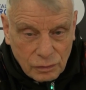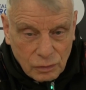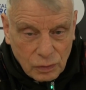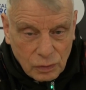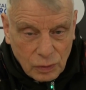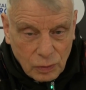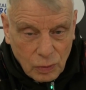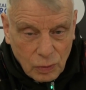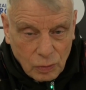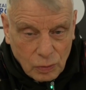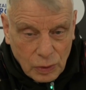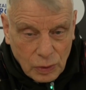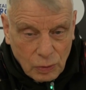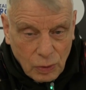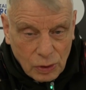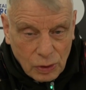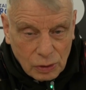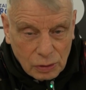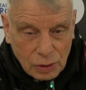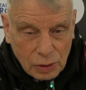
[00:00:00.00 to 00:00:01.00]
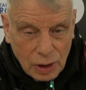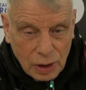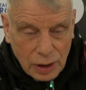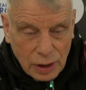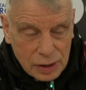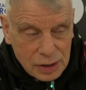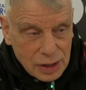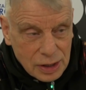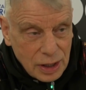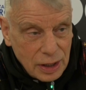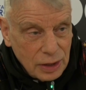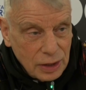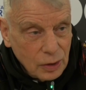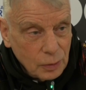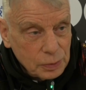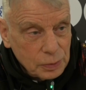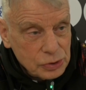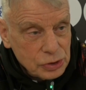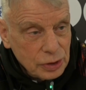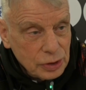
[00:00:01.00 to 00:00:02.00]
We want exciting
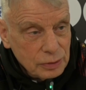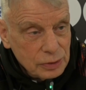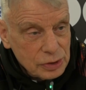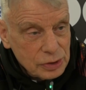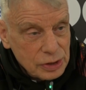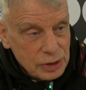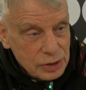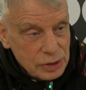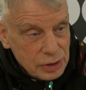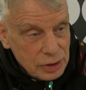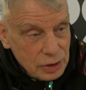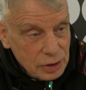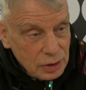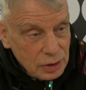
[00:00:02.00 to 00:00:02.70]
opportunities.